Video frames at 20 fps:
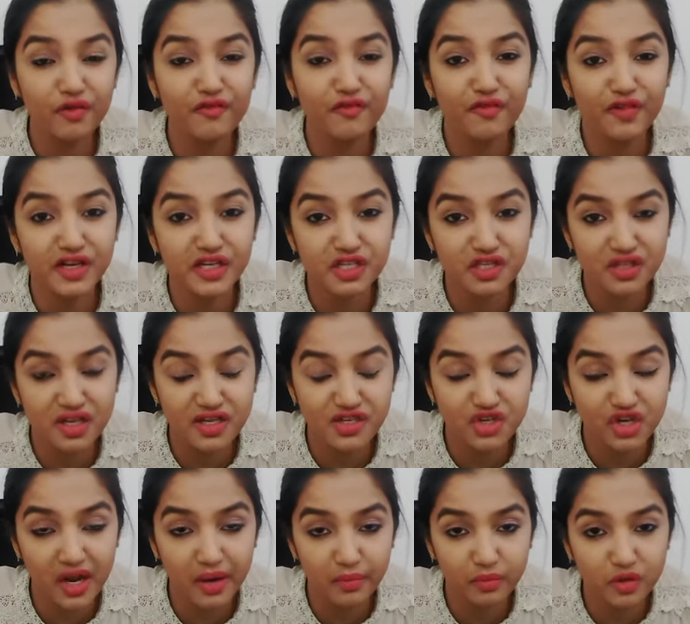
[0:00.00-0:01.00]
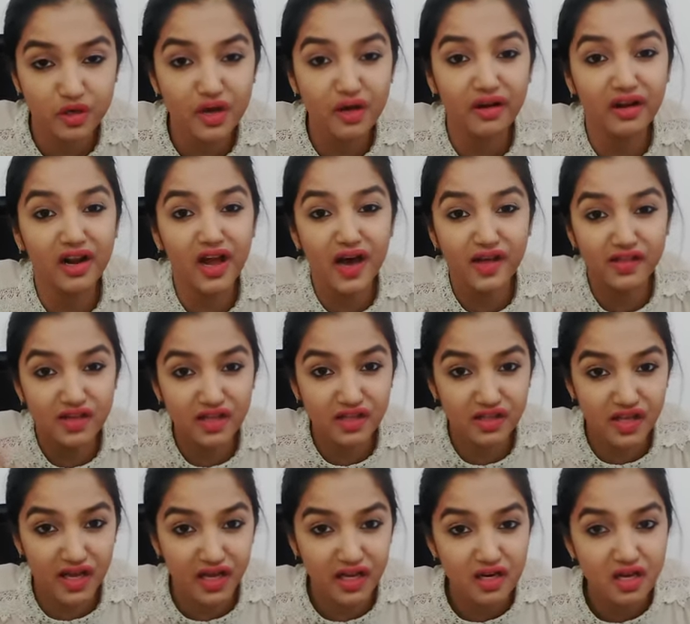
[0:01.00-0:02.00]
finish the chapter
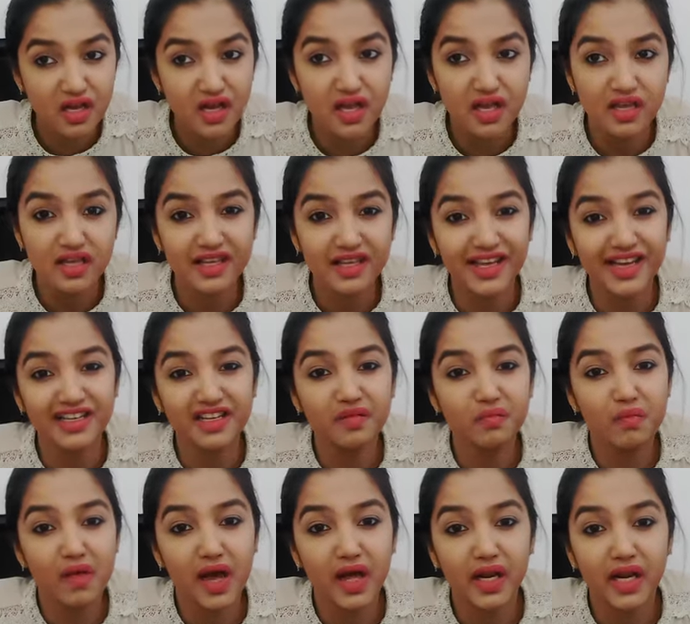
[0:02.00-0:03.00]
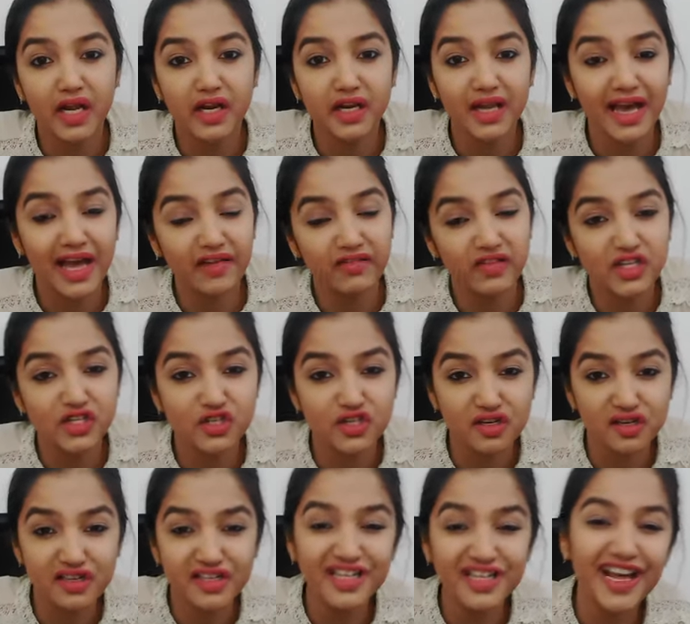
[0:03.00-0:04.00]
rather than getting married, having
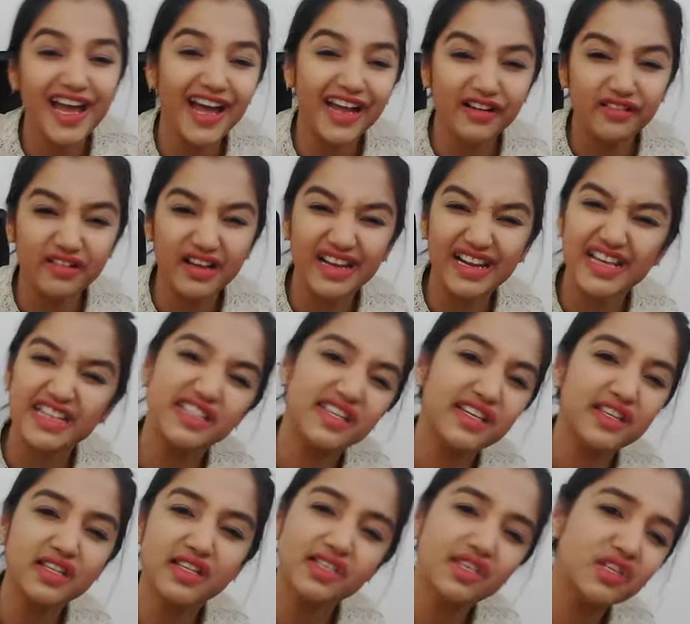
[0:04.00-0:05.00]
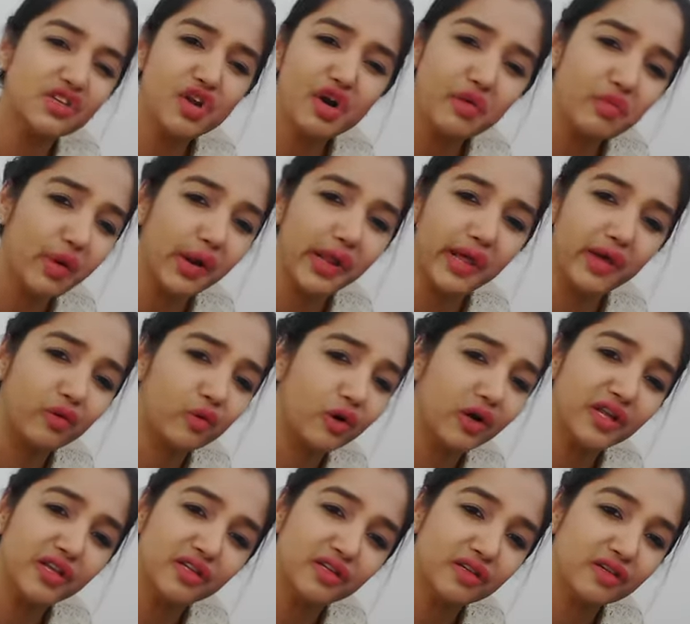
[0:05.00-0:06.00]
children and realizing this is not what I
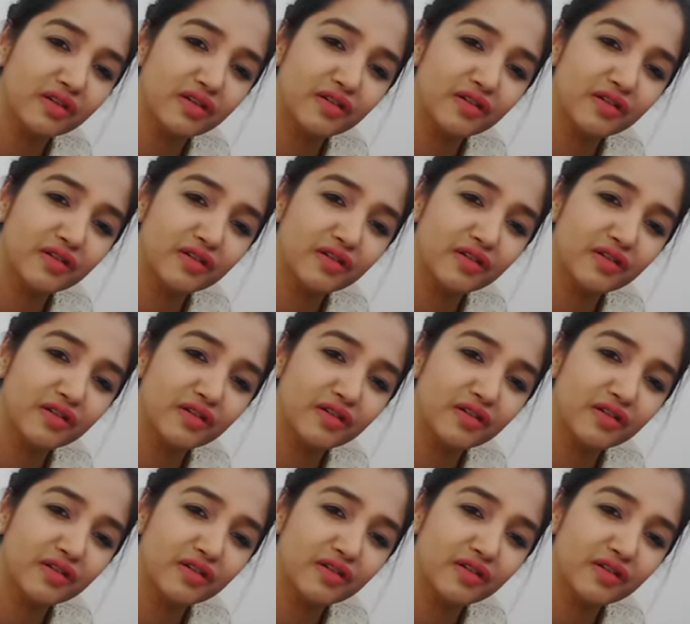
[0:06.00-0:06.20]
want.